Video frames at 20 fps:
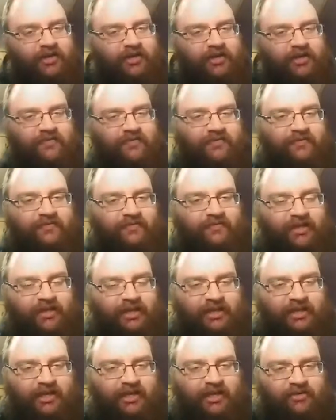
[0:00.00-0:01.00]
it
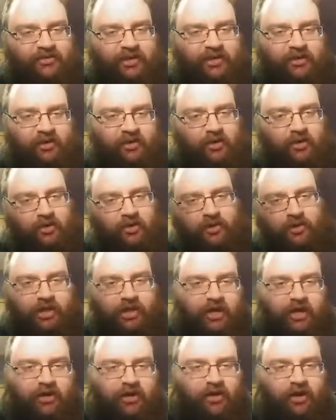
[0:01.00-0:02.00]
it's like, oh, we
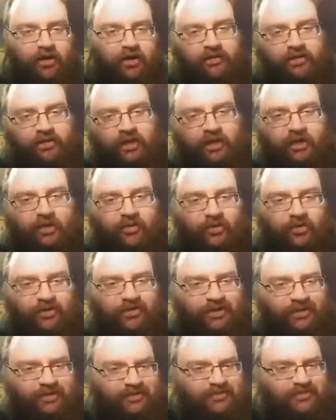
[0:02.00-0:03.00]
can't call it that anymore.
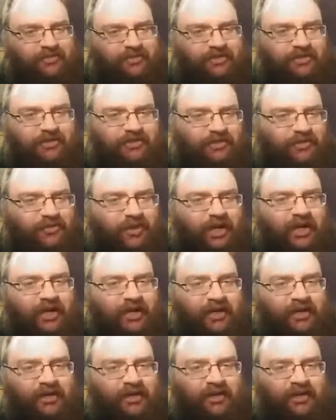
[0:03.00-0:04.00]
It's like, why?